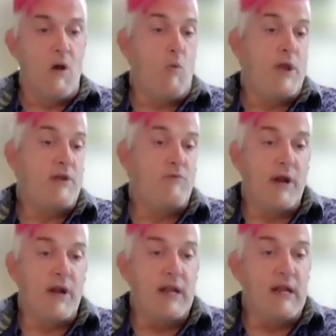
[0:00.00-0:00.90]
We can
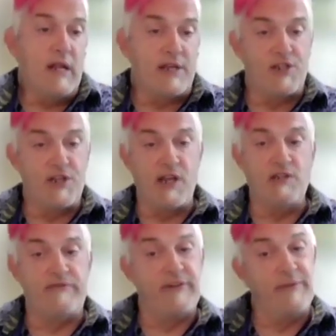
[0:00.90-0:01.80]
run a needle
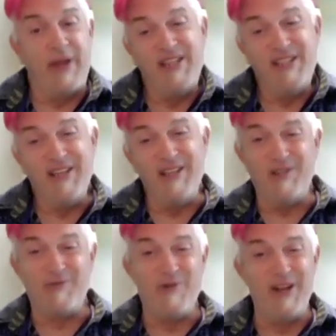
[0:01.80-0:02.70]
exchange for basically
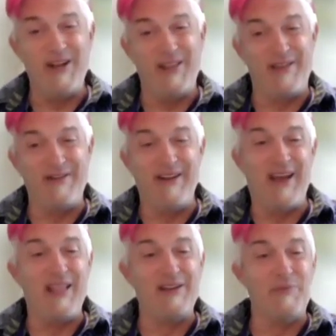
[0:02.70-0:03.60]
$20 to
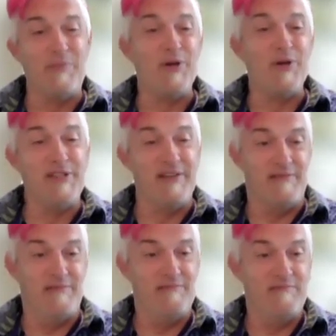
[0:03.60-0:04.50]
$30 a person
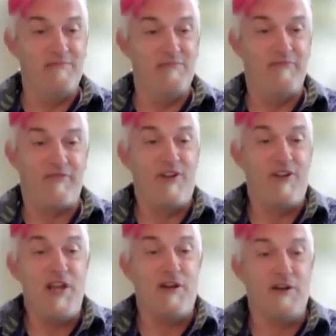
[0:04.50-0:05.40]
for a
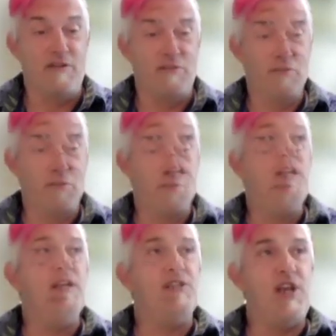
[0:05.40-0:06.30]
year.
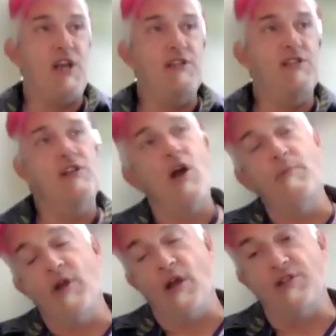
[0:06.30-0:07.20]
Needle exchanges and harm
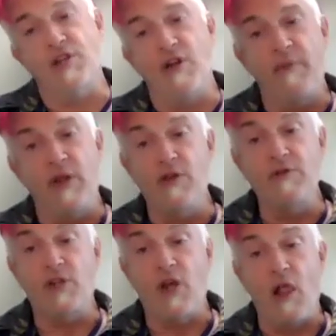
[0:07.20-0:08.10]
reduction have been
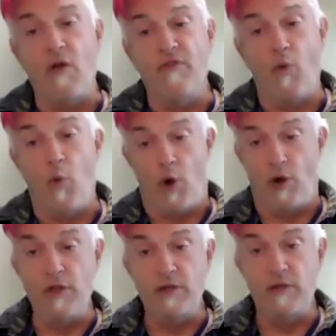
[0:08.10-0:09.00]
used all over the
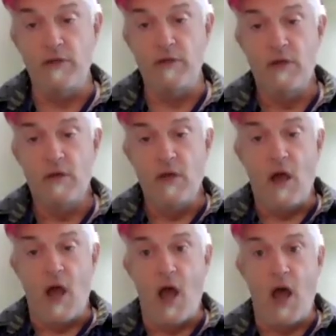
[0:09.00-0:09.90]
world.
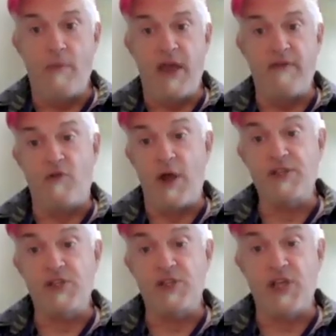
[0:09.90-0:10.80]
They have
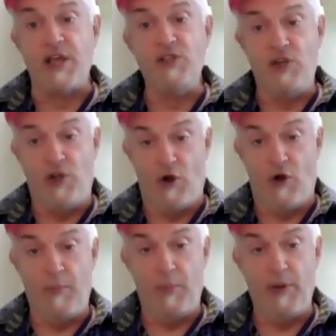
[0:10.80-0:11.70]
great success in
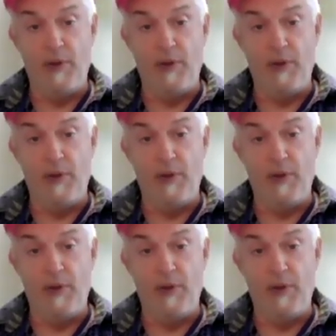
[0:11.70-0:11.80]
Europe.